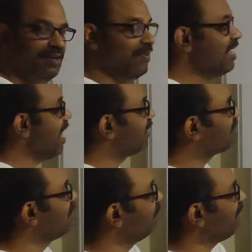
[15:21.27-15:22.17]
When
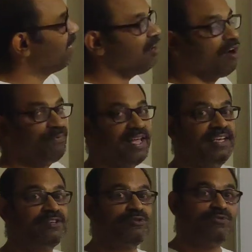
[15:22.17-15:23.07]
HCF of
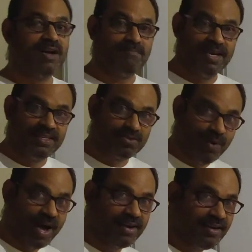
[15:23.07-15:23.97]
any two number is
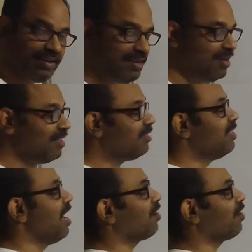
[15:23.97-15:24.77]
1, they